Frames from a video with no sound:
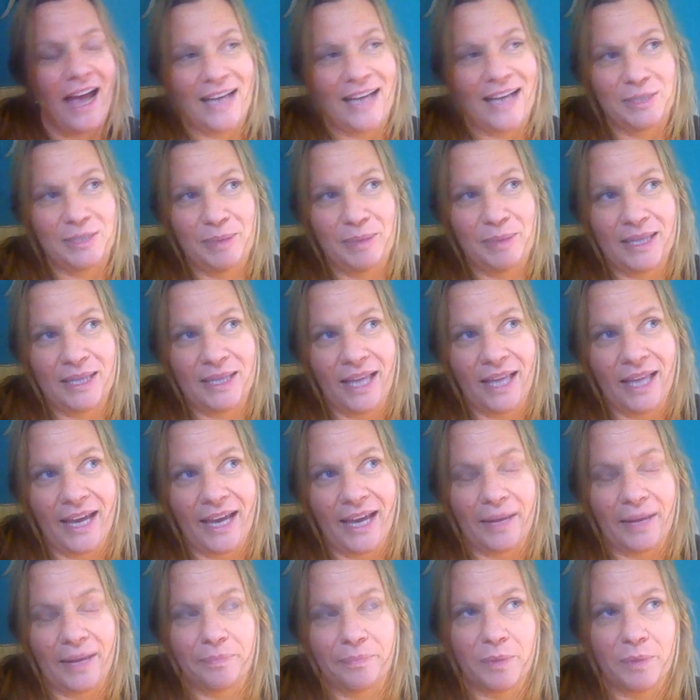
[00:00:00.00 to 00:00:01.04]
has been
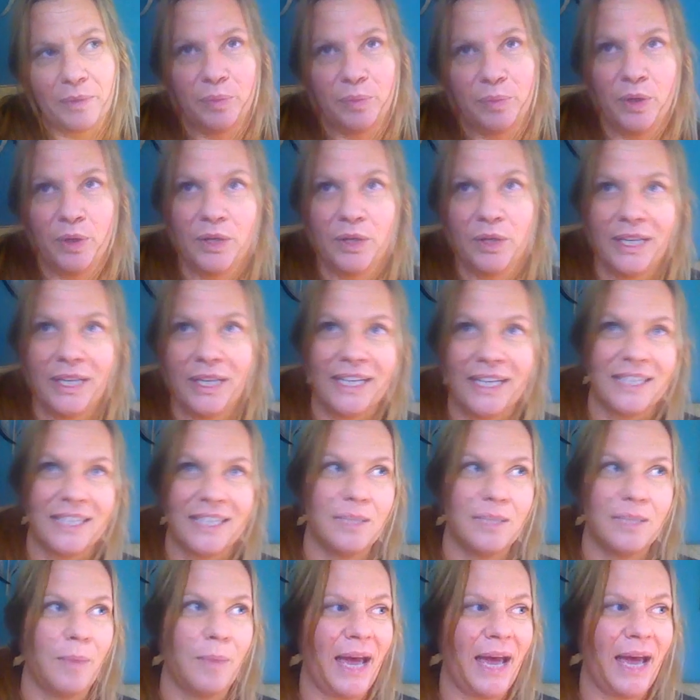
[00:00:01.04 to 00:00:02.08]
like pulling
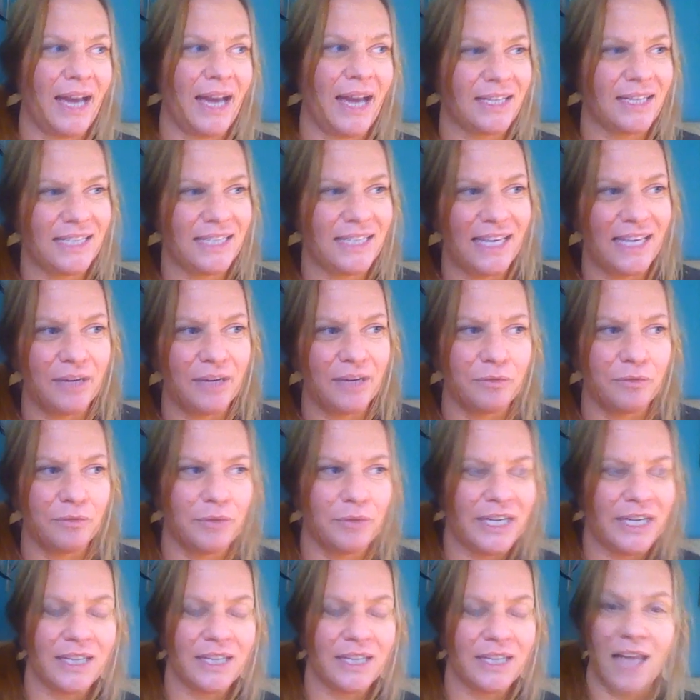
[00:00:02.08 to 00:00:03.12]
us back to
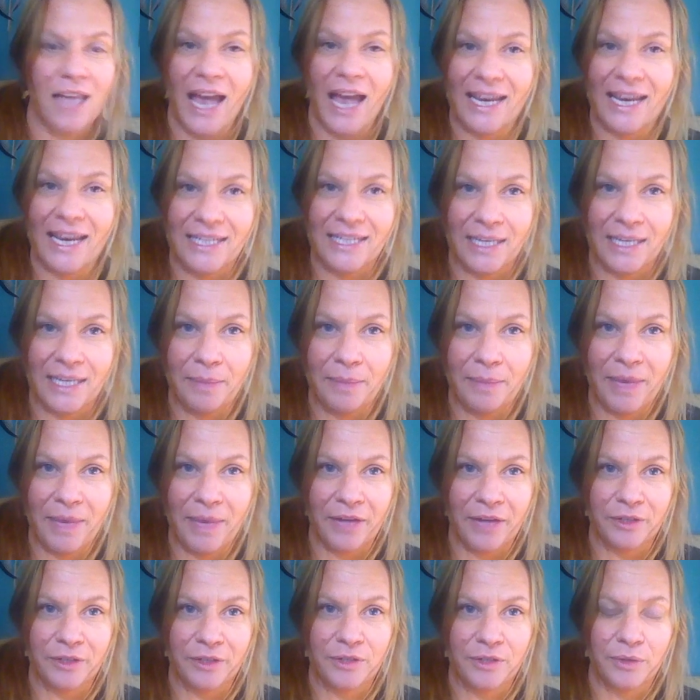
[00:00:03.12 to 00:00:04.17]
get realigned in a
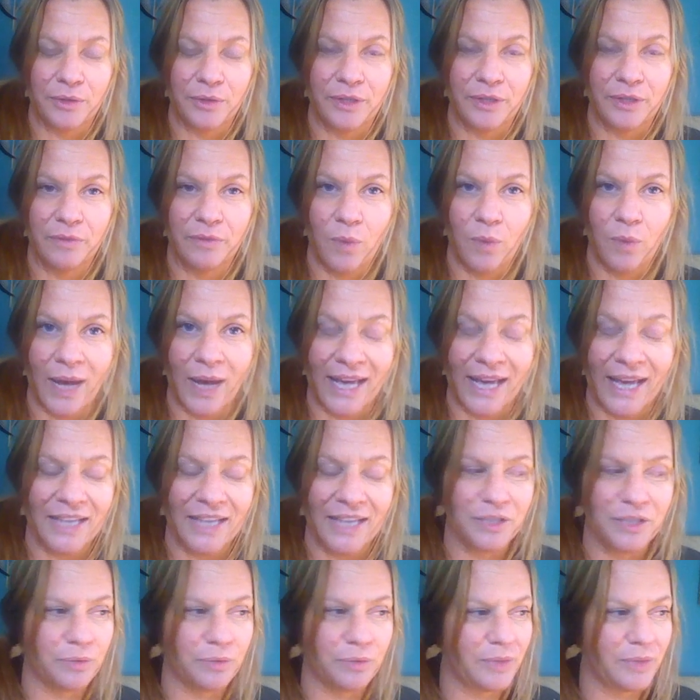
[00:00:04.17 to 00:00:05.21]
better sort of
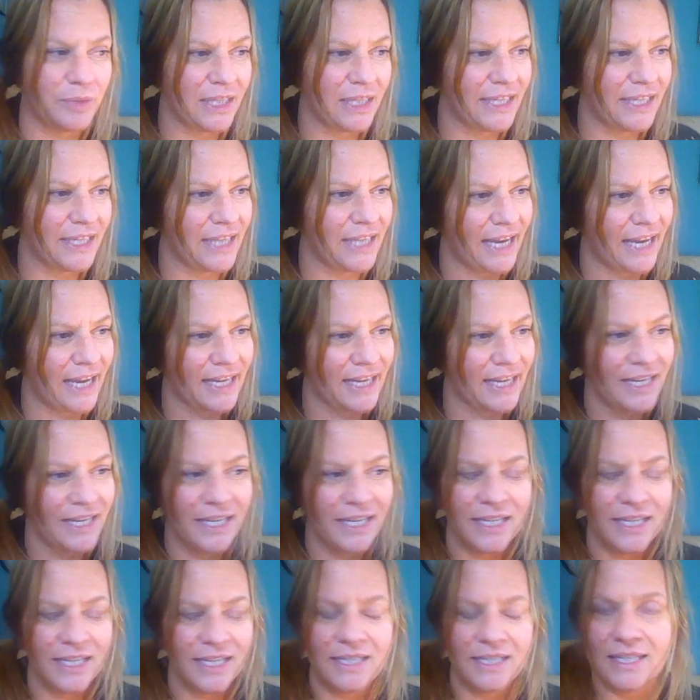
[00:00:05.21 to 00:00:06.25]
way, to really like
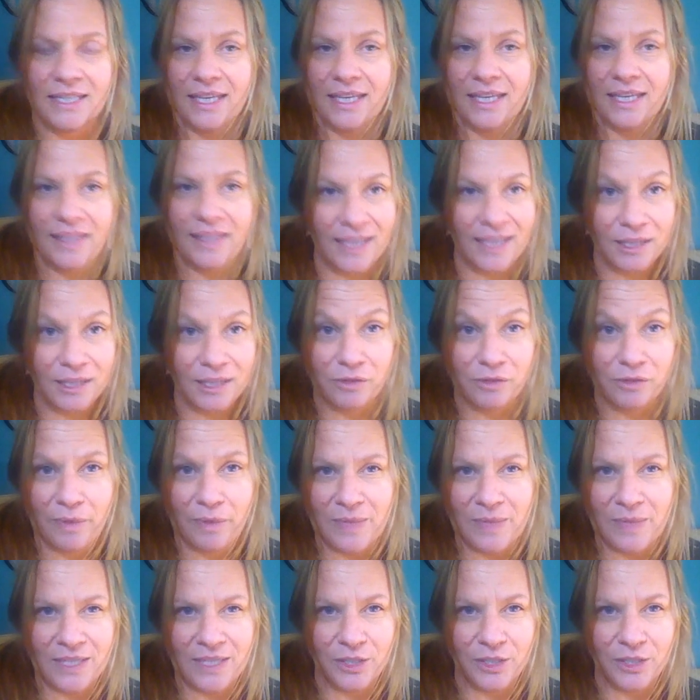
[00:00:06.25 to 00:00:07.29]
see things
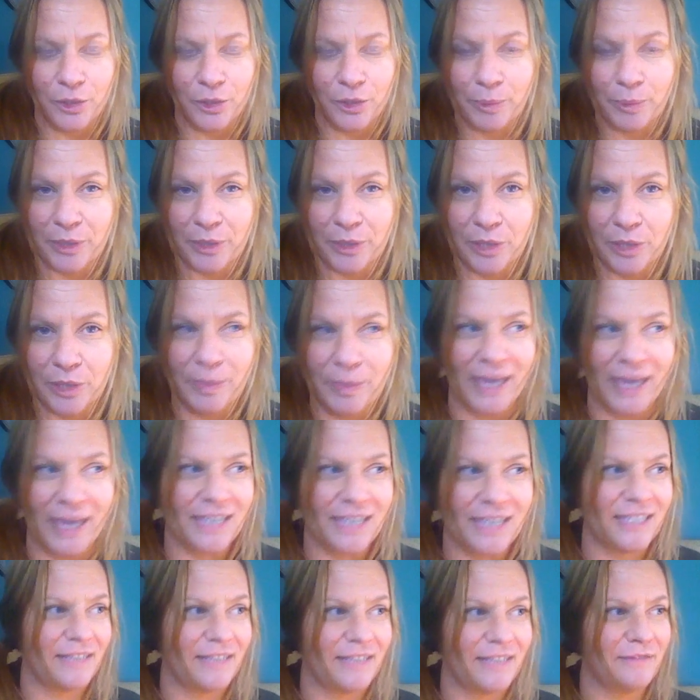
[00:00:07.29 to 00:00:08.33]
from this new
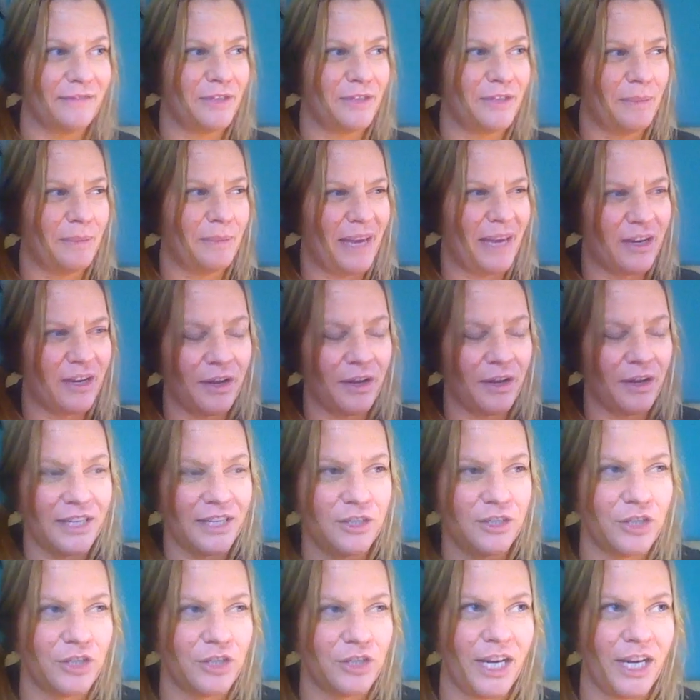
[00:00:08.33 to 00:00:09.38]
perspective, to make all
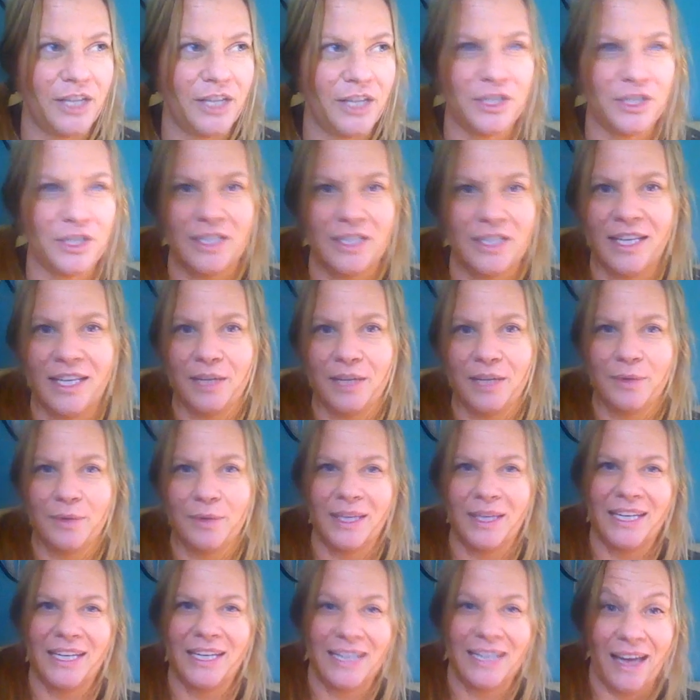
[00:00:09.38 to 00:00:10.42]
these changes that you
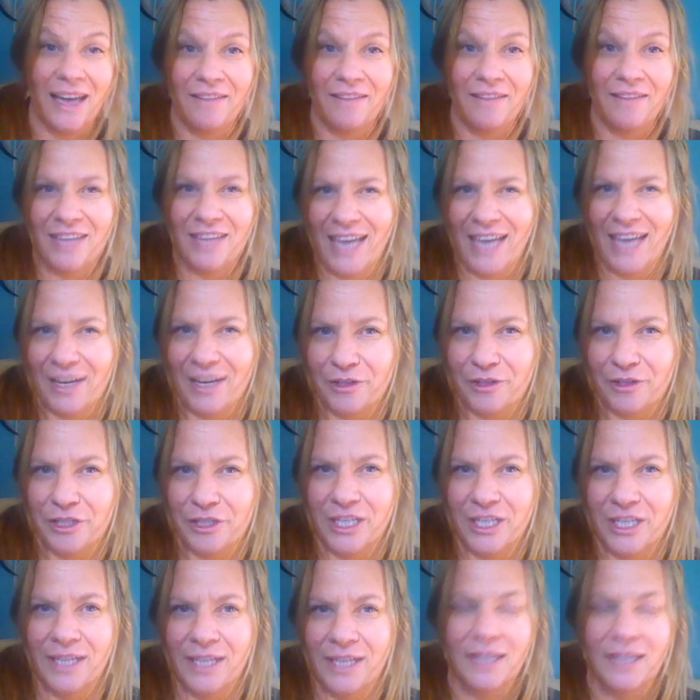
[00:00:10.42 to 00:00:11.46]
really didn't have the
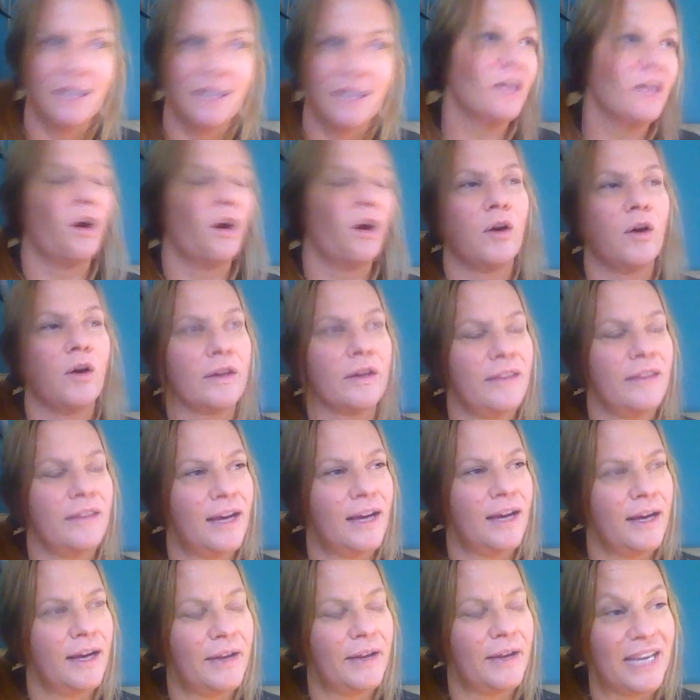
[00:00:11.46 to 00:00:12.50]
energy or
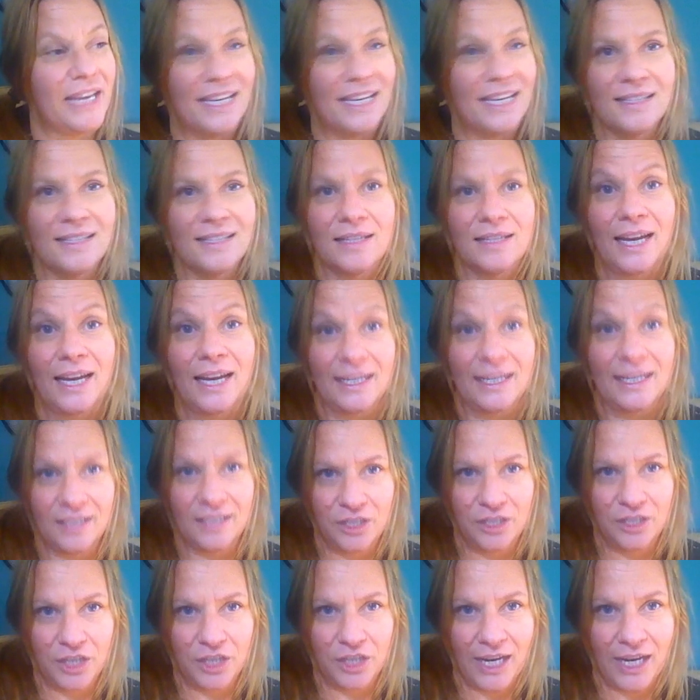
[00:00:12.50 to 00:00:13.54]
the insight
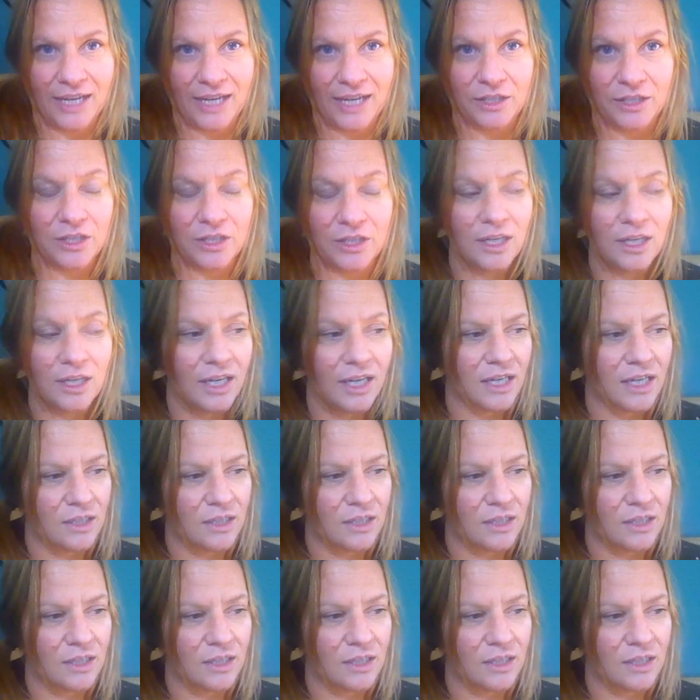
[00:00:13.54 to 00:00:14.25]
to change.